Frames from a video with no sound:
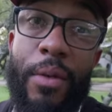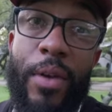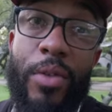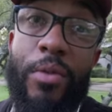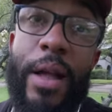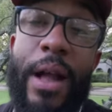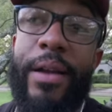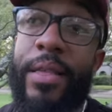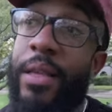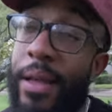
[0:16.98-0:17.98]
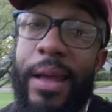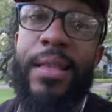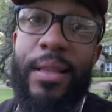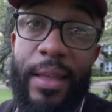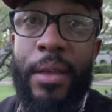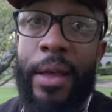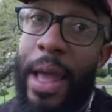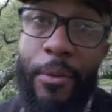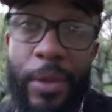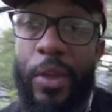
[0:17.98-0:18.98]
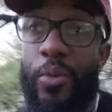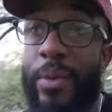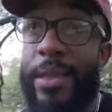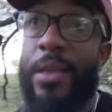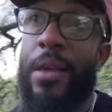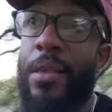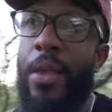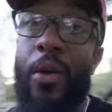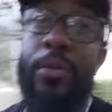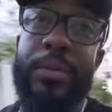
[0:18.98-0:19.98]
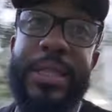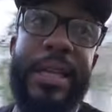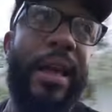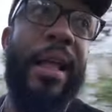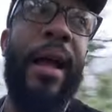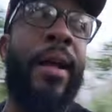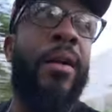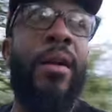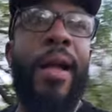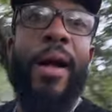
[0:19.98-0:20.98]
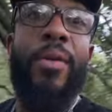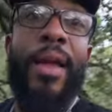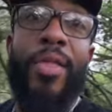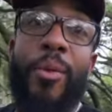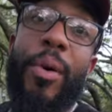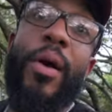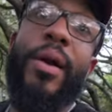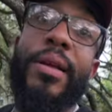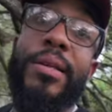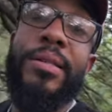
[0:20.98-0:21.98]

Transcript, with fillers: Visual Diaries. It's lit. Can't really do much. So Lily and I are out at the park.